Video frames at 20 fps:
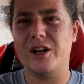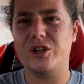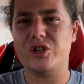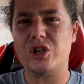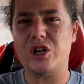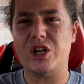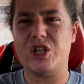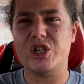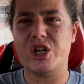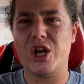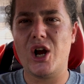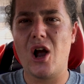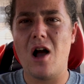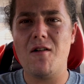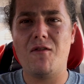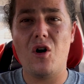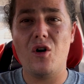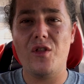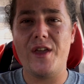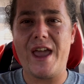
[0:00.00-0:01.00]
of try to check
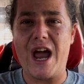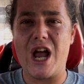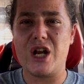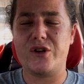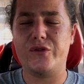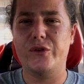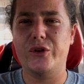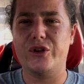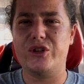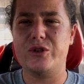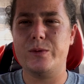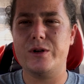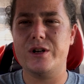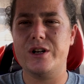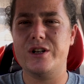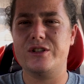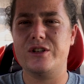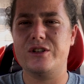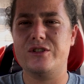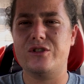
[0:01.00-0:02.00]
off all the Asheville
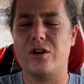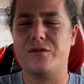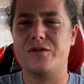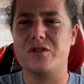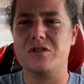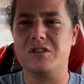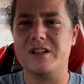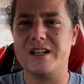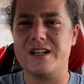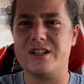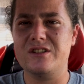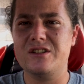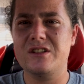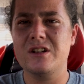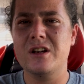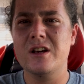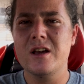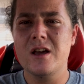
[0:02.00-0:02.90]
experiences off your list.